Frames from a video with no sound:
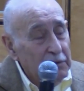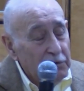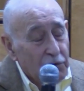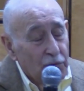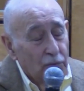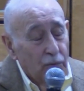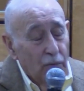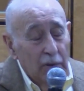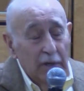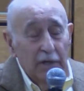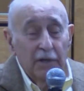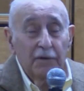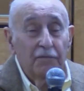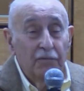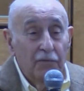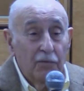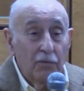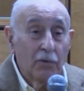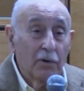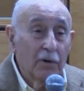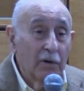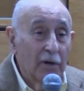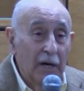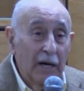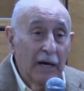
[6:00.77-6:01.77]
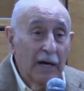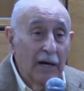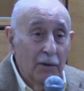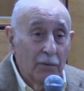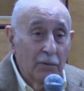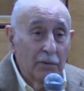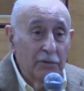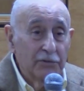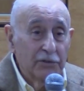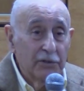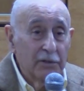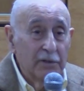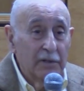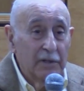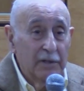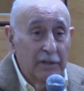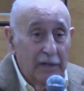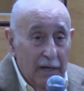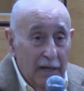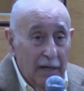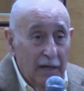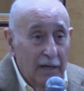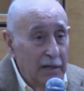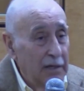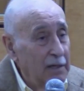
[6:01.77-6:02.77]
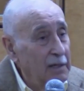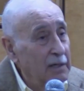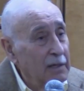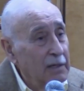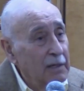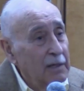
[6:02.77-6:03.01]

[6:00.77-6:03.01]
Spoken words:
24 hours a day.